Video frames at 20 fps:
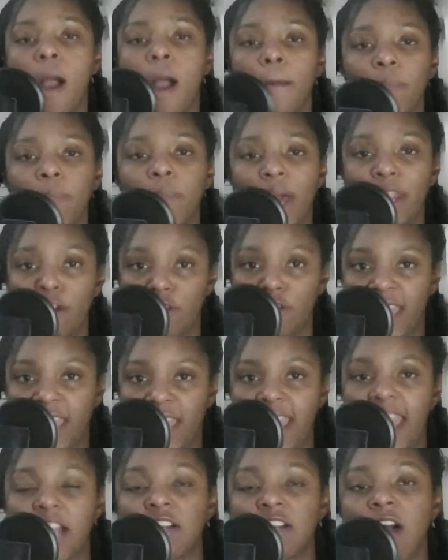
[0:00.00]
Better yet,
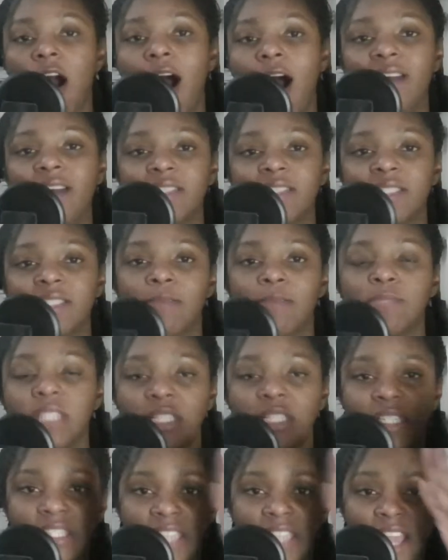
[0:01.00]
it causes them to
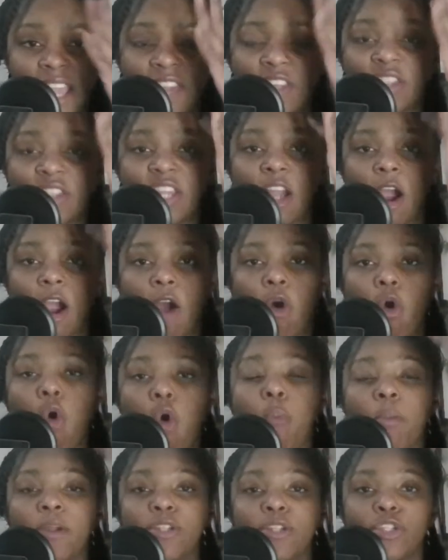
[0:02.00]
see that there are
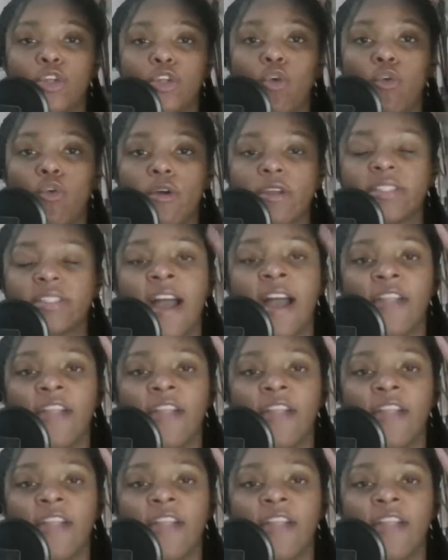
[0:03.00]
open doors